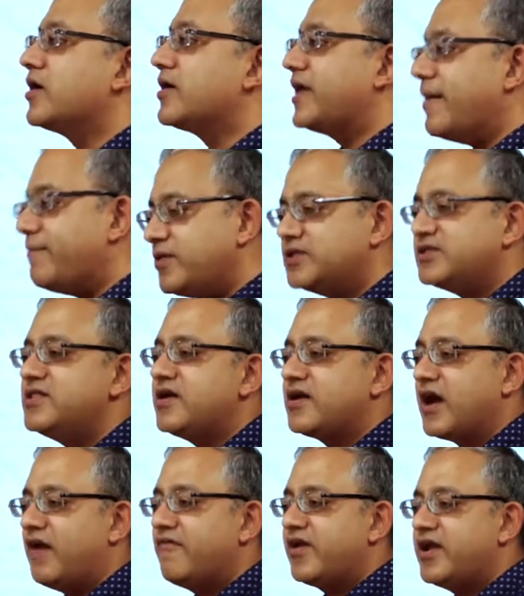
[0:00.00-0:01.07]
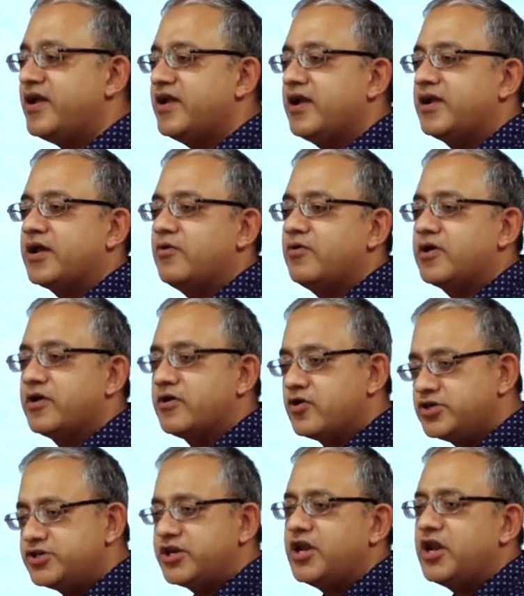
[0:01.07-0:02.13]
temples in the Kaveri Delta were
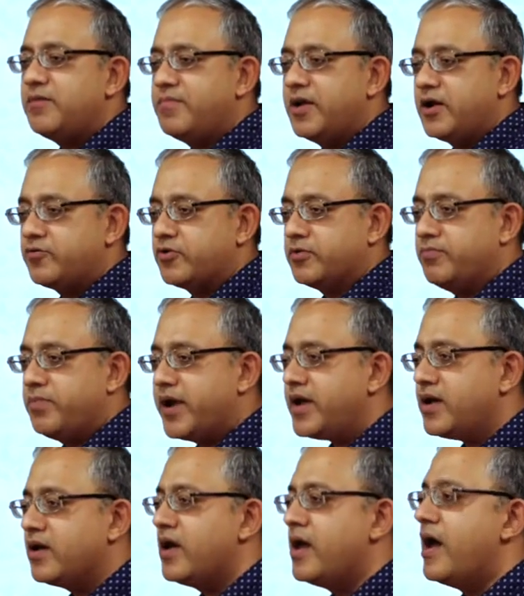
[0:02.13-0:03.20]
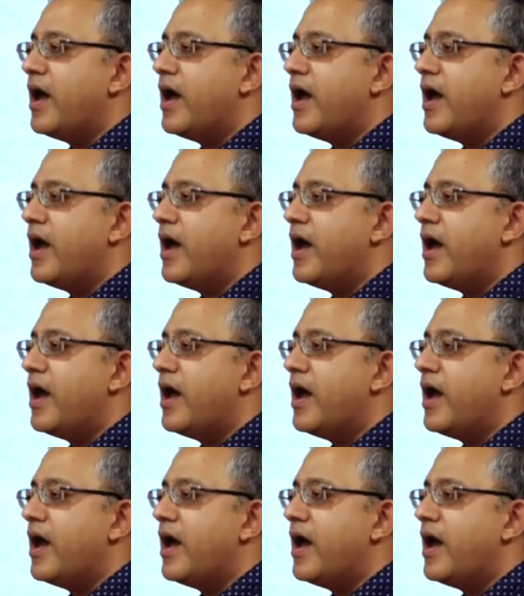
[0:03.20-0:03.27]
originally built with brick,